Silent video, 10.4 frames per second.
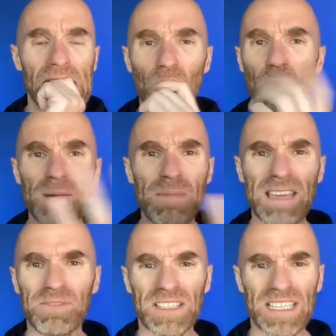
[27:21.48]
What am I
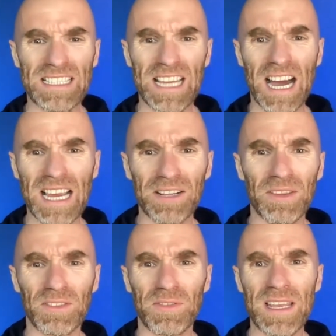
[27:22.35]
even going to title
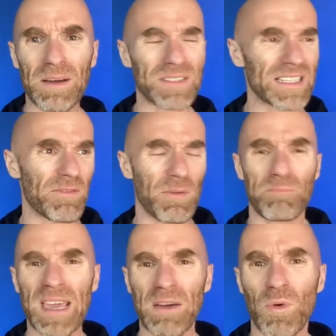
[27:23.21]
this video? I'm just going to have to
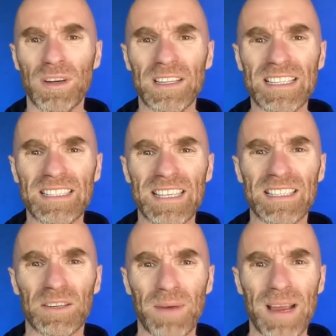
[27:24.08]
pick one of these
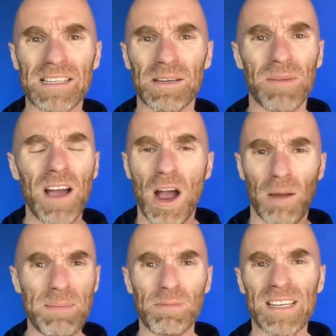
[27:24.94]
things at random. Are
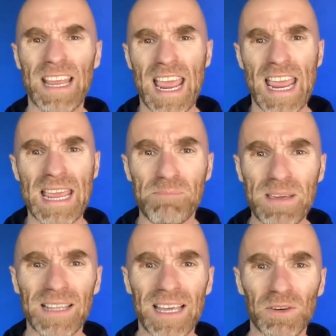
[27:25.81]
people going to hate me
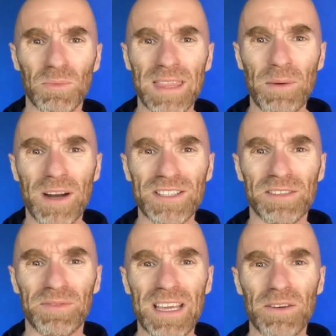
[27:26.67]
later when they watch this
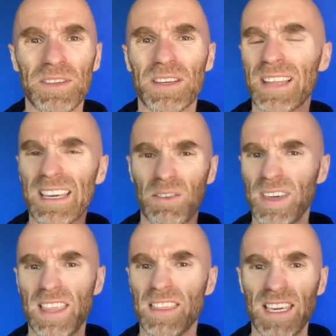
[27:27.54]
video? And they're like, okay,
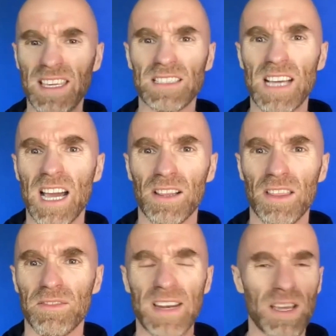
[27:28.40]
the thing in the title of
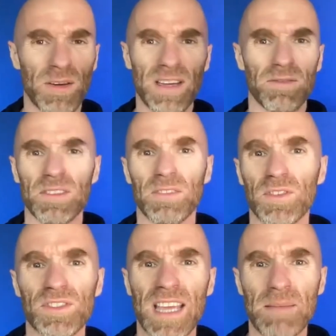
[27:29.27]
the video, he covered in the
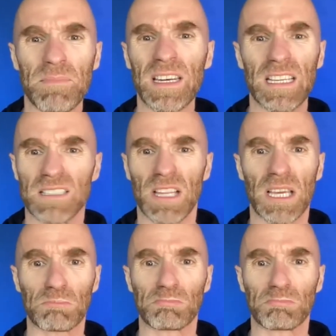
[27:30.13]
first 10 minutes. Like